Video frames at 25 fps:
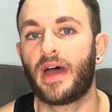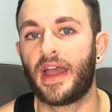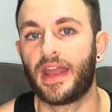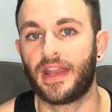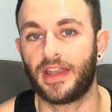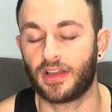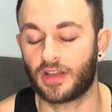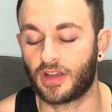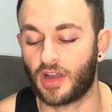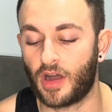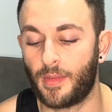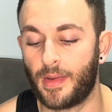
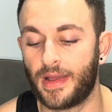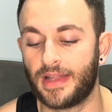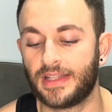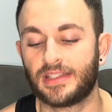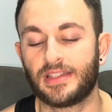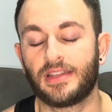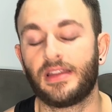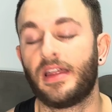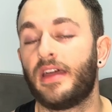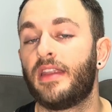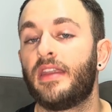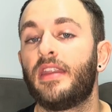in the
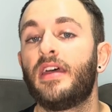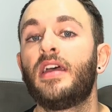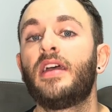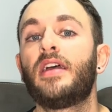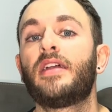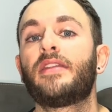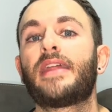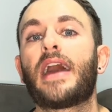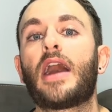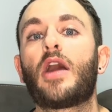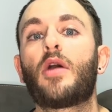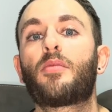comments, and then
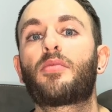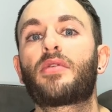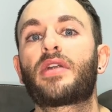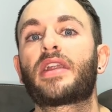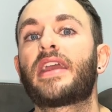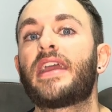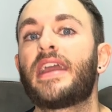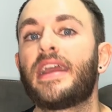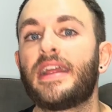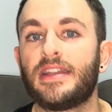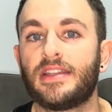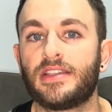that will bring
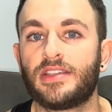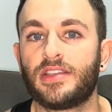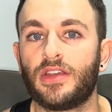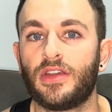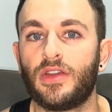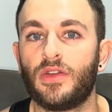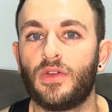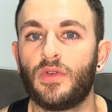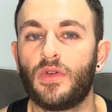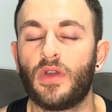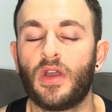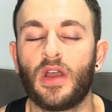it
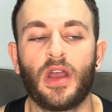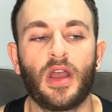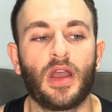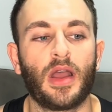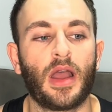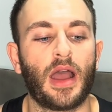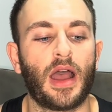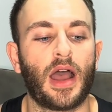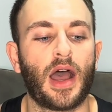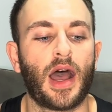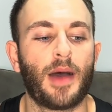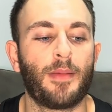into
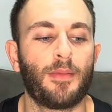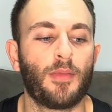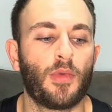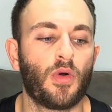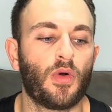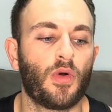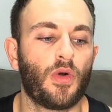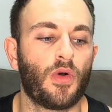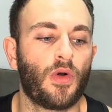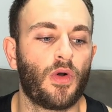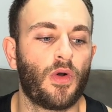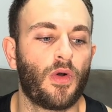a
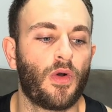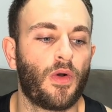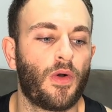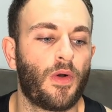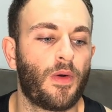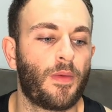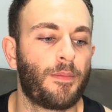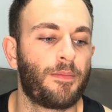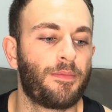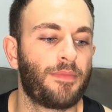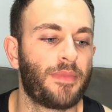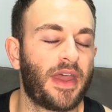
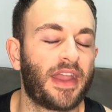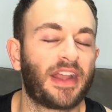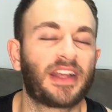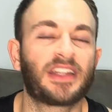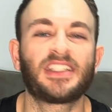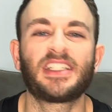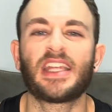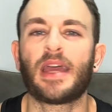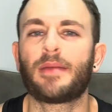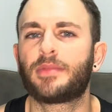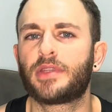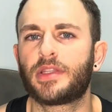more
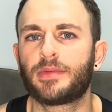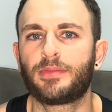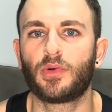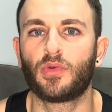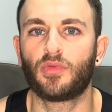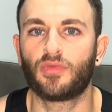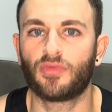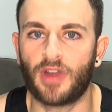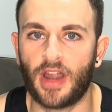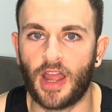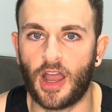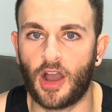
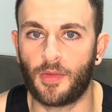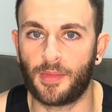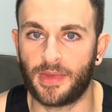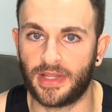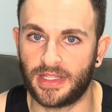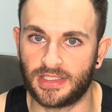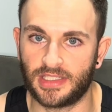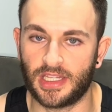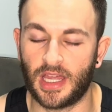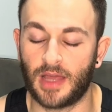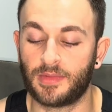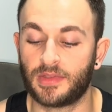acceptable realm
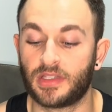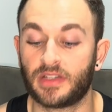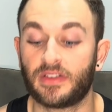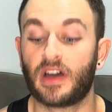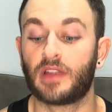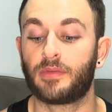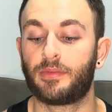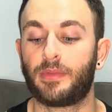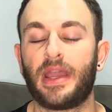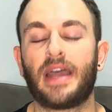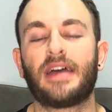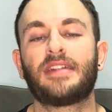in terms of
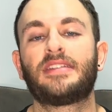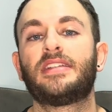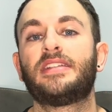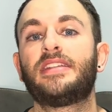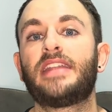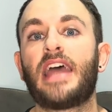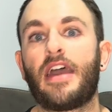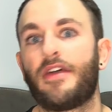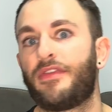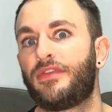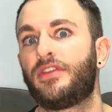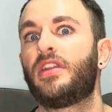I'd be able to
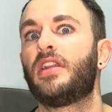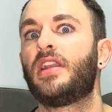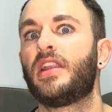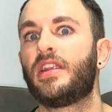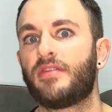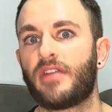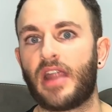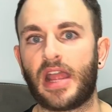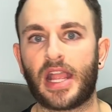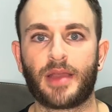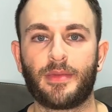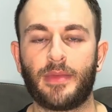definitely
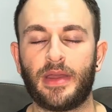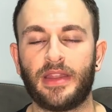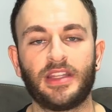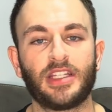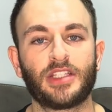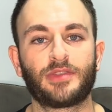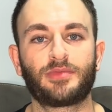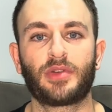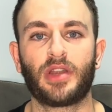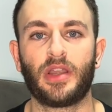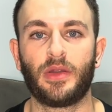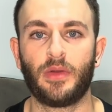recommend
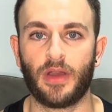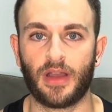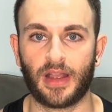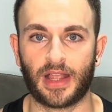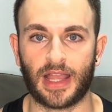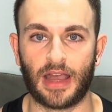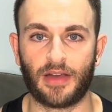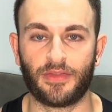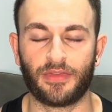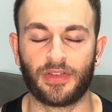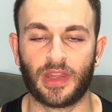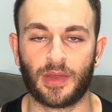this
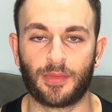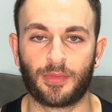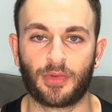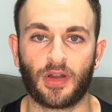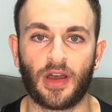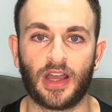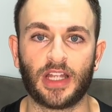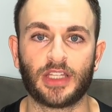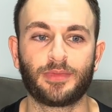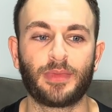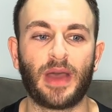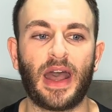pre-workout for the
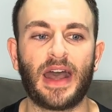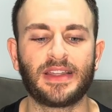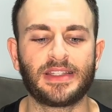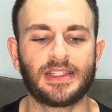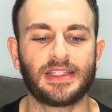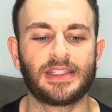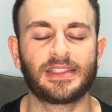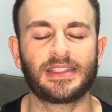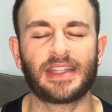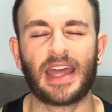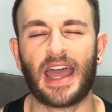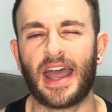price. But as
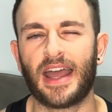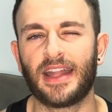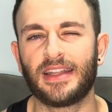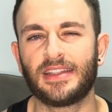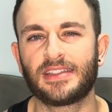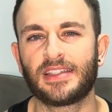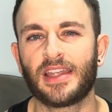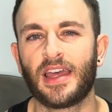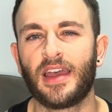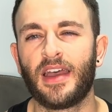it stands,